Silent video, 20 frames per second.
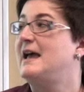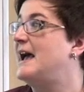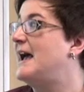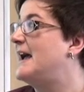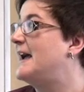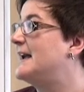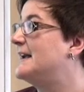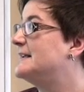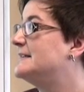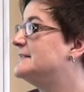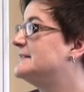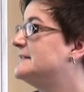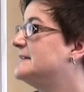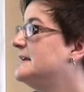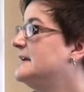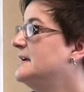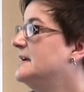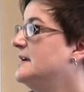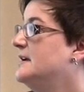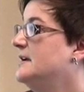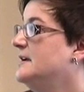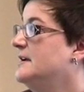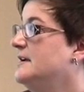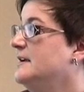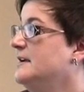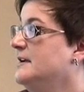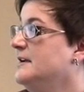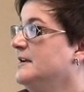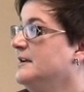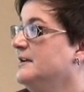And
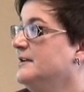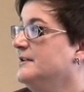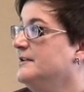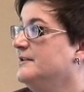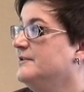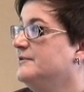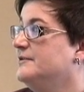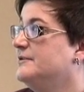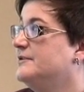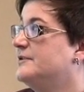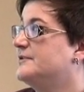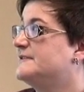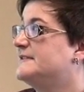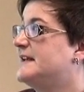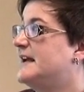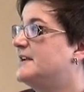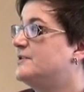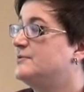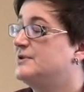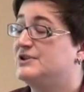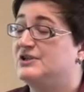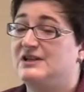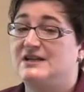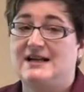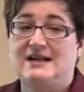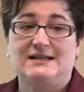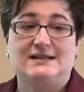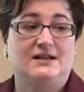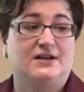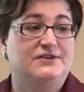there's
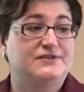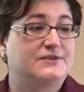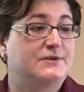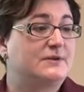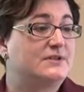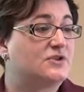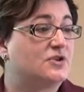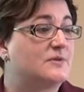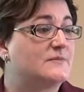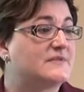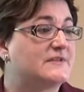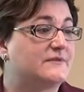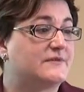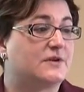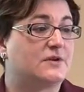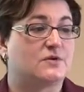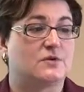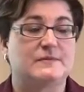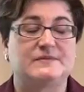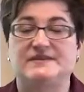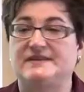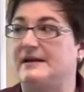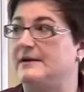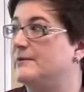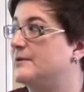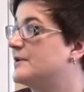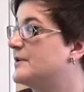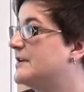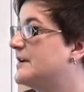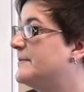heterogeneity also in terms of the groups they
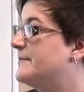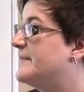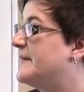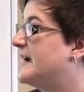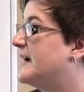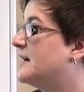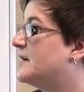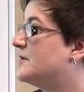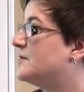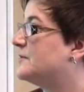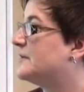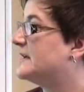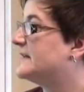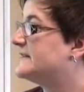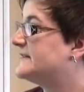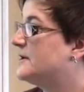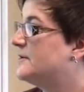were compared with.